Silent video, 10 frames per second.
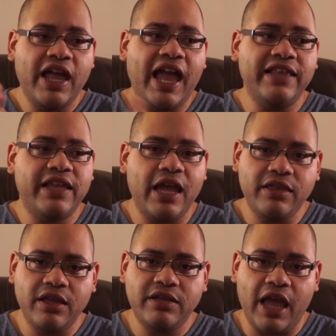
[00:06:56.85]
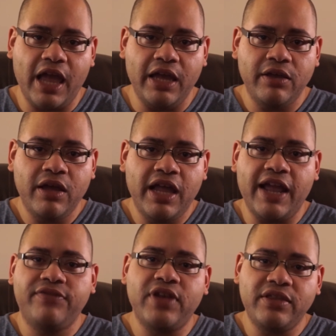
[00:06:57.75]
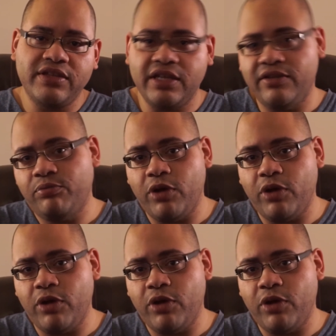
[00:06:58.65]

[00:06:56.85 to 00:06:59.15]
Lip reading: at the end of the day, and I've said this in